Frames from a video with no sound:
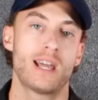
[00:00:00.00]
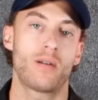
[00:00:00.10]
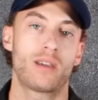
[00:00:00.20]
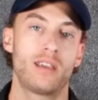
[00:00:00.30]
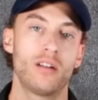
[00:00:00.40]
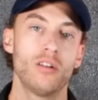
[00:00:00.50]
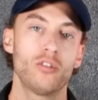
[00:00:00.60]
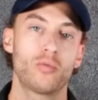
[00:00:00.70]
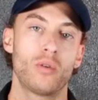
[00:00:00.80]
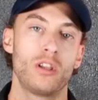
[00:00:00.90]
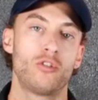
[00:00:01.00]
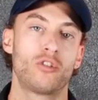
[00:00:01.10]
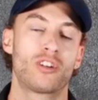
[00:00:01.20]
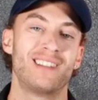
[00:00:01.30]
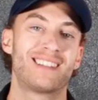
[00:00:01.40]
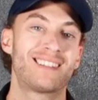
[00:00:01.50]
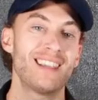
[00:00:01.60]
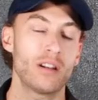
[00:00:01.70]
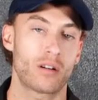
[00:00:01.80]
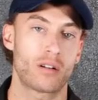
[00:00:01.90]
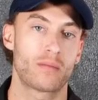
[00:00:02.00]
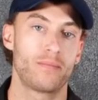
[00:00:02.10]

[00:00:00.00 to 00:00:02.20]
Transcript: Now here's what you should consider.